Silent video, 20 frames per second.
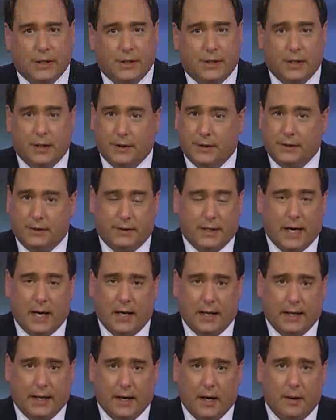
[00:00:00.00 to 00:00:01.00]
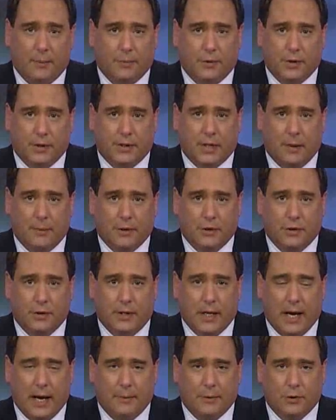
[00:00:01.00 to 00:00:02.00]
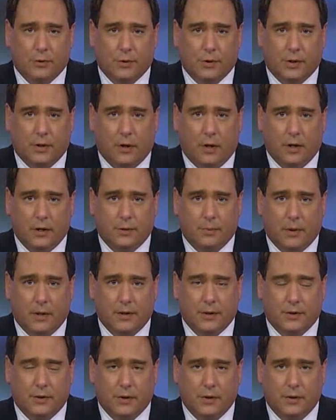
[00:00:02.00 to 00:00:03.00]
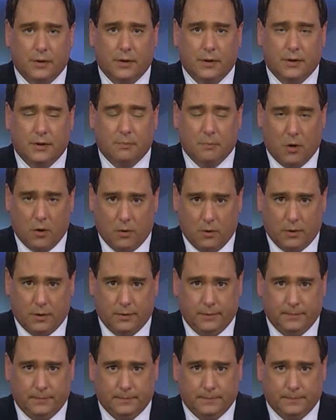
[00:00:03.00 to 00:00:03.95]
is still tallying up just how much damage was caused by the soot and the smoke.